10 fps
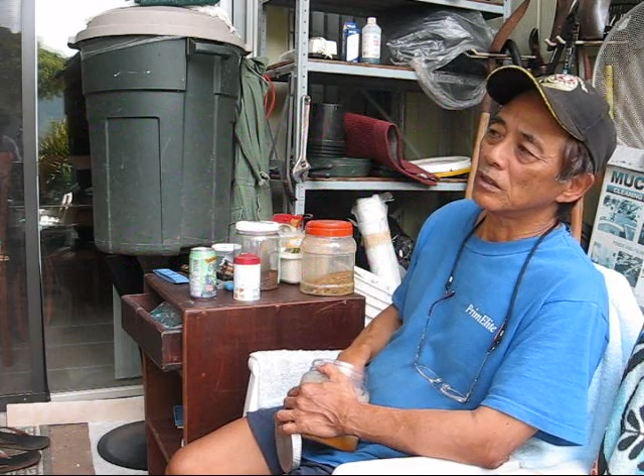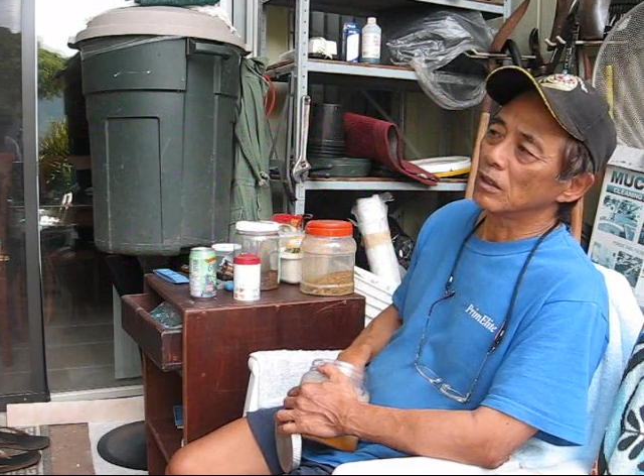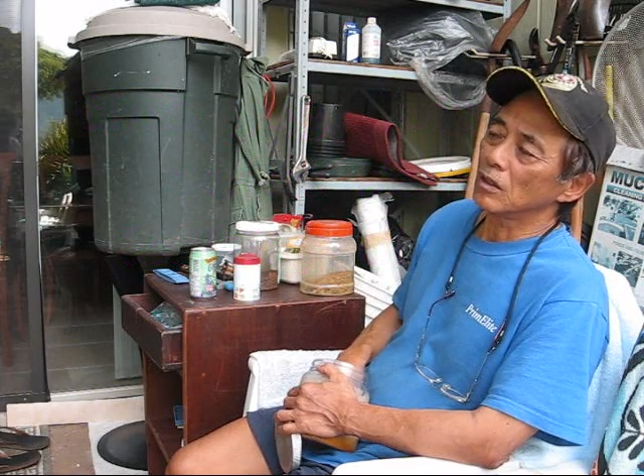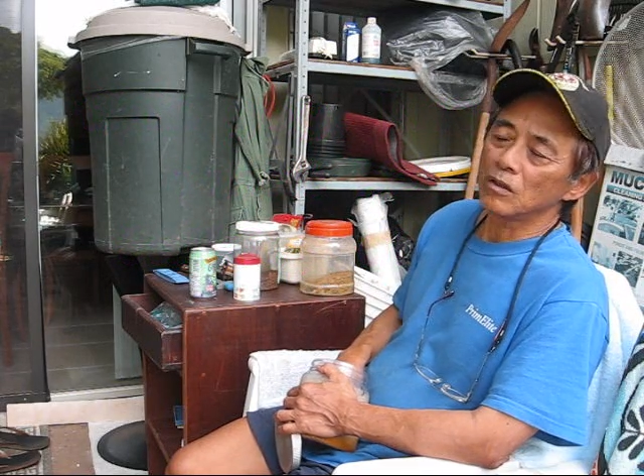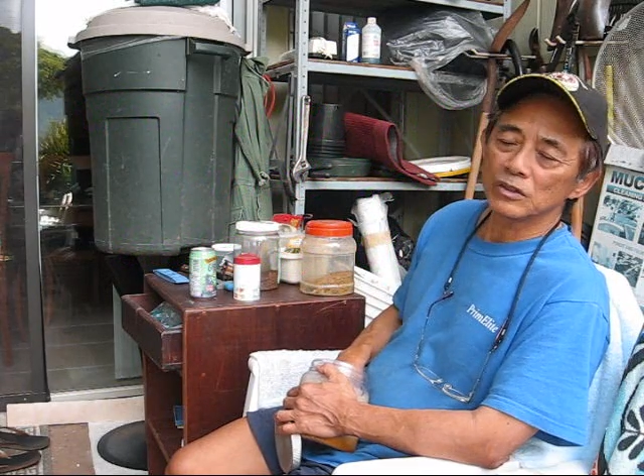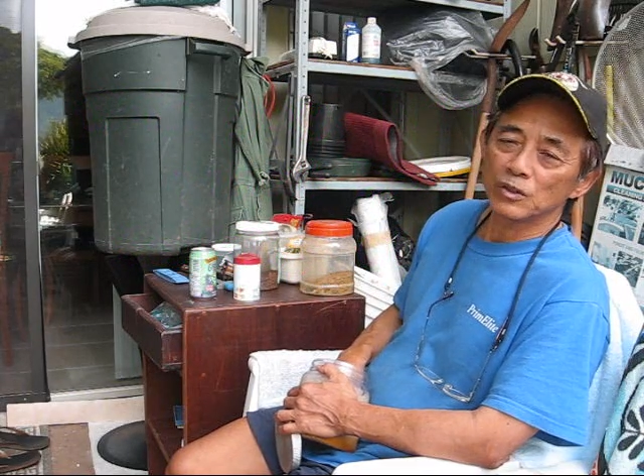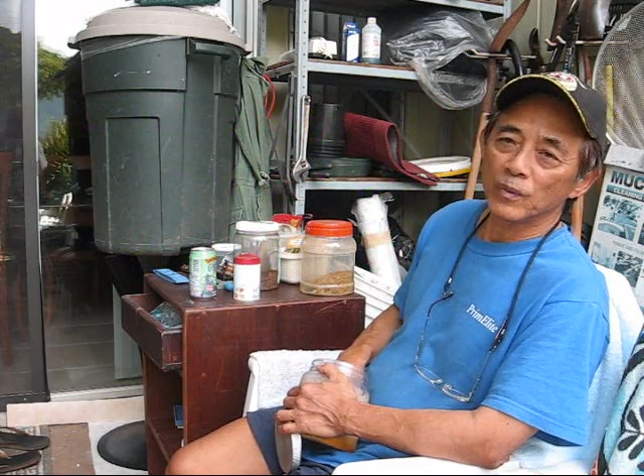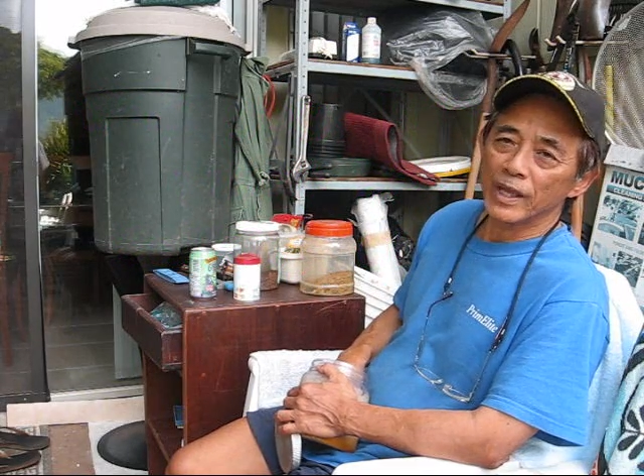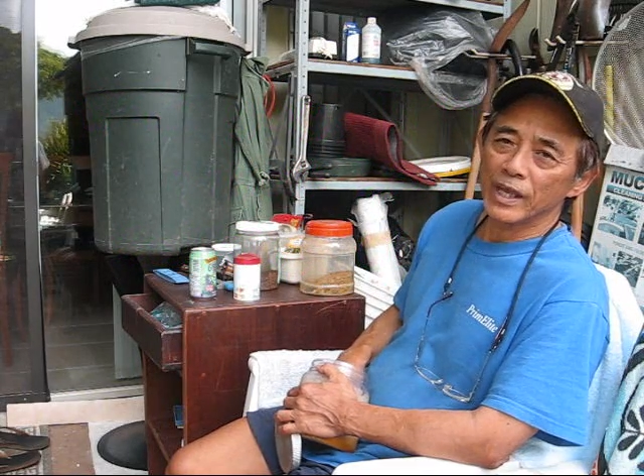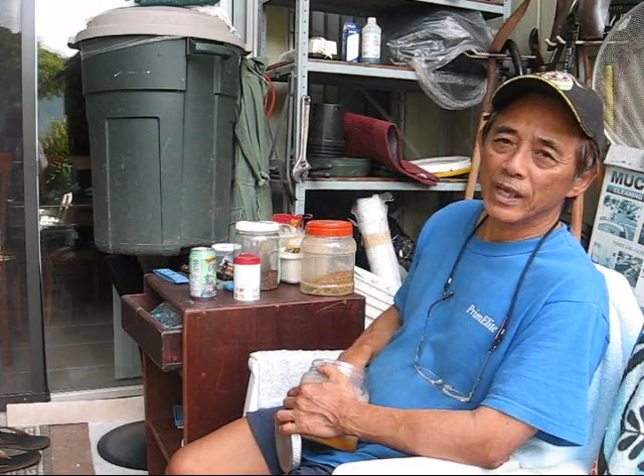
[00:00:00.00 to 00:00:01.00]
along the
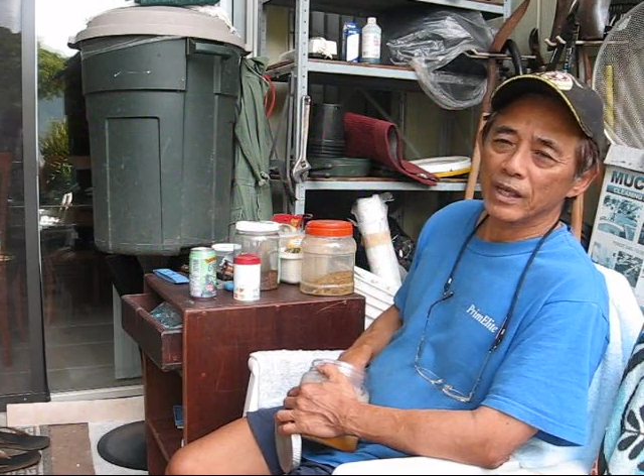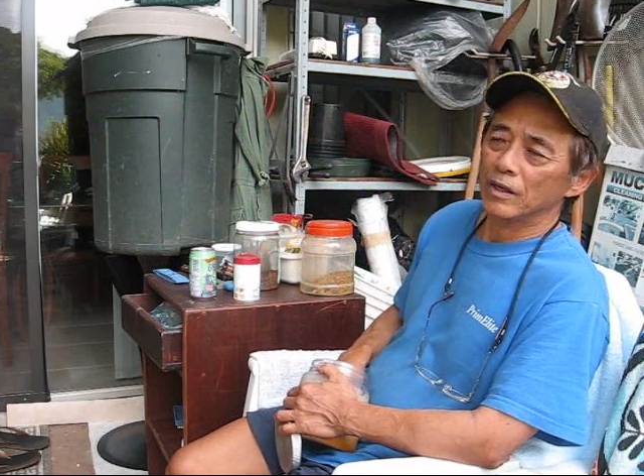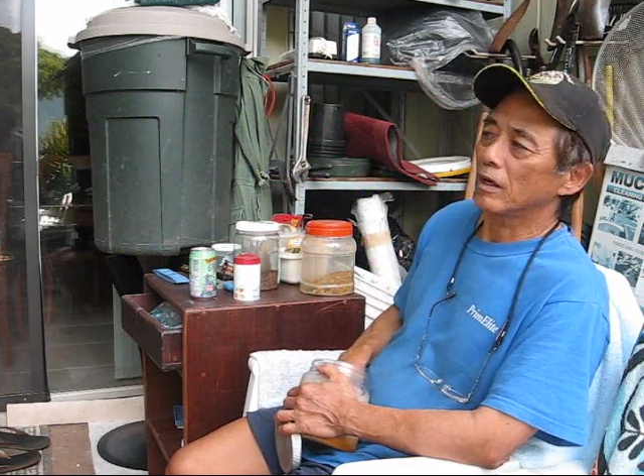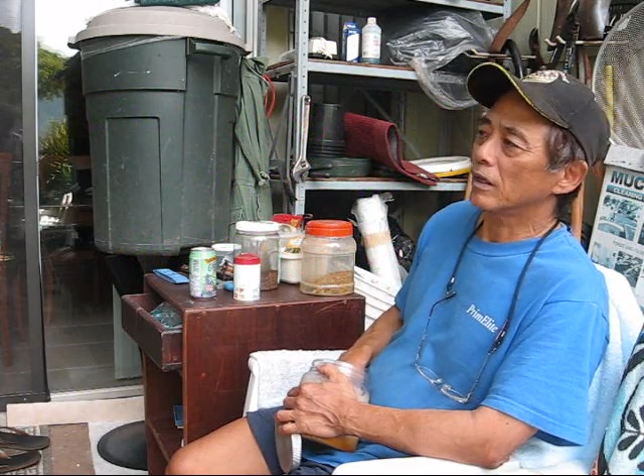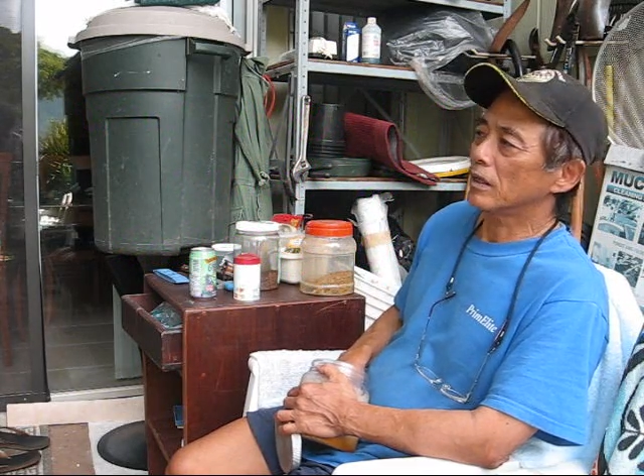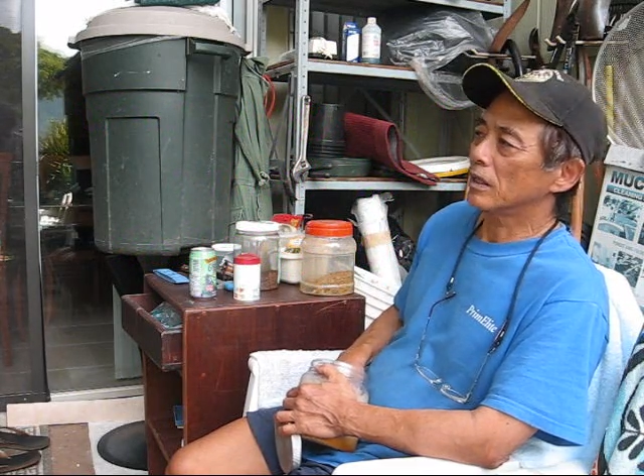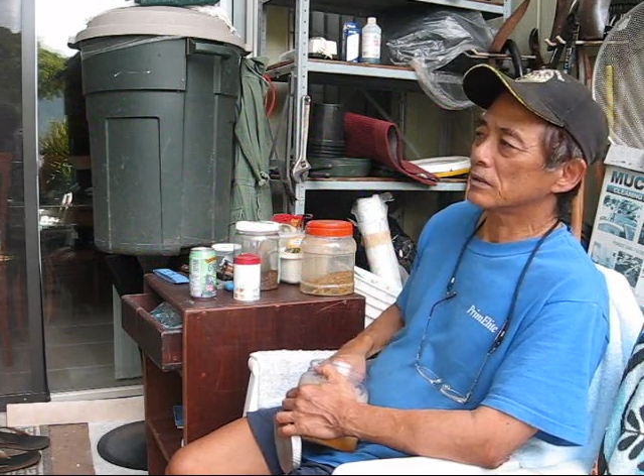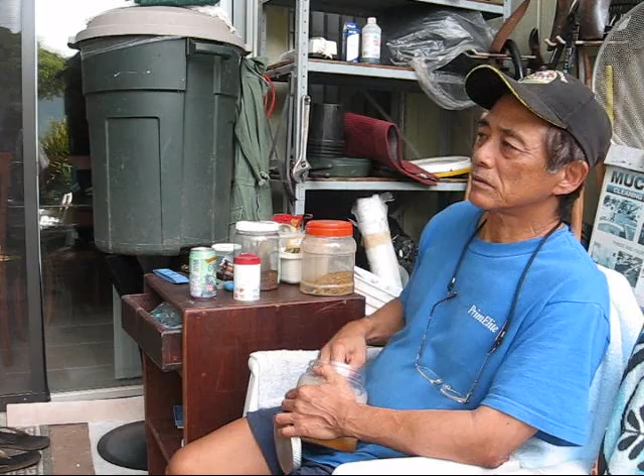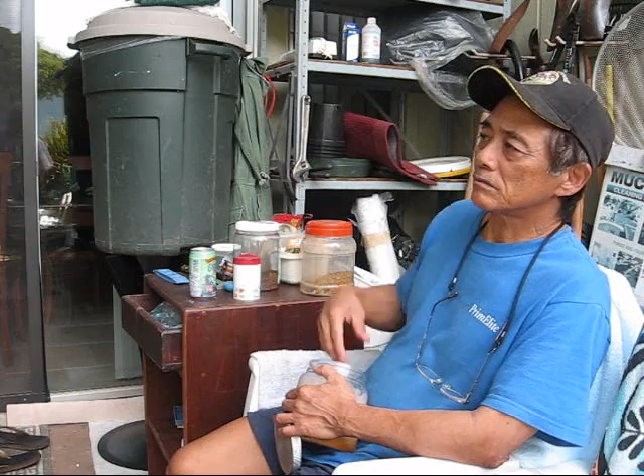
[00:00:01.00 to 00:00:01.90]
way I got